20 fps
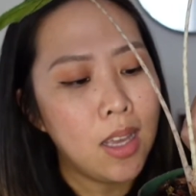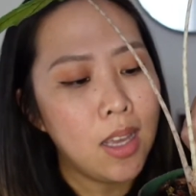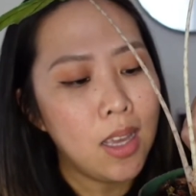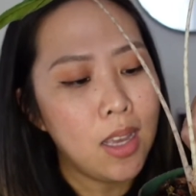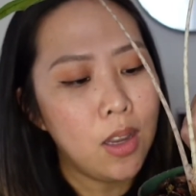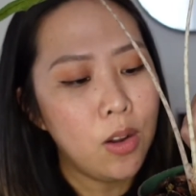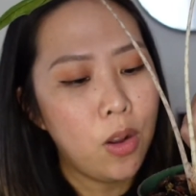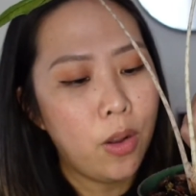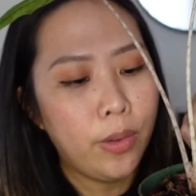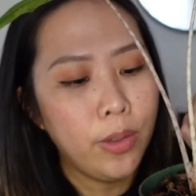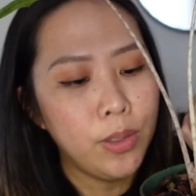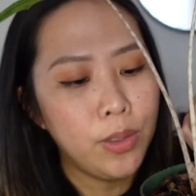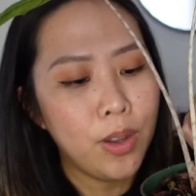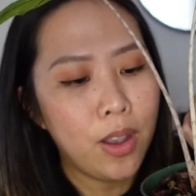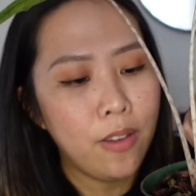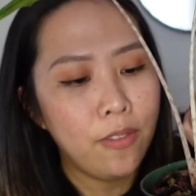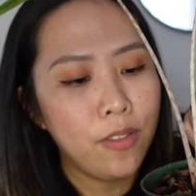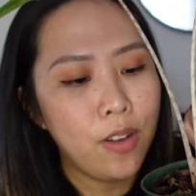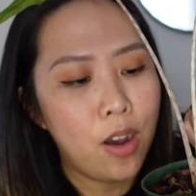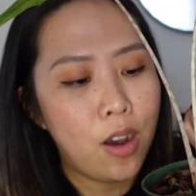And also
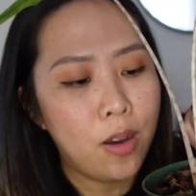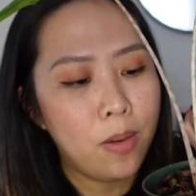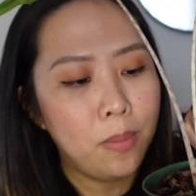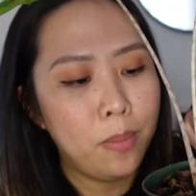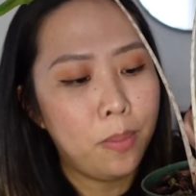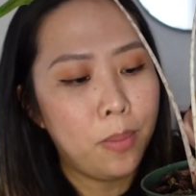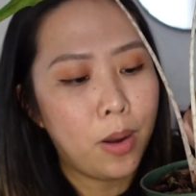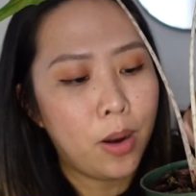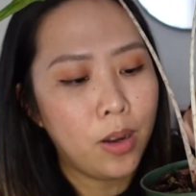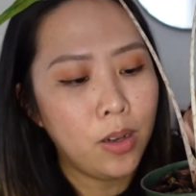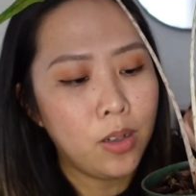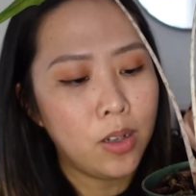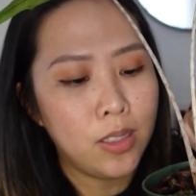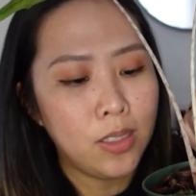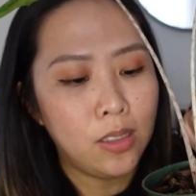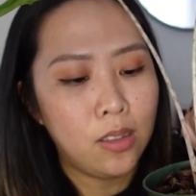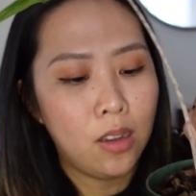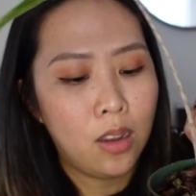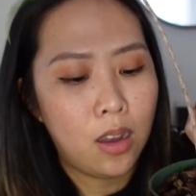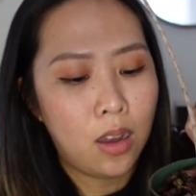I've got bark on
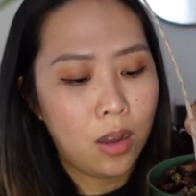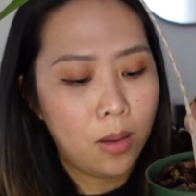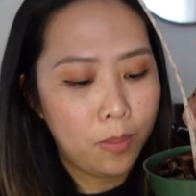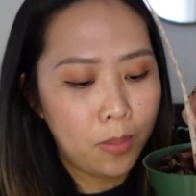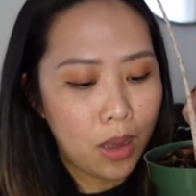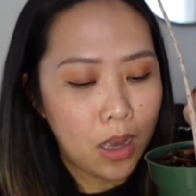top.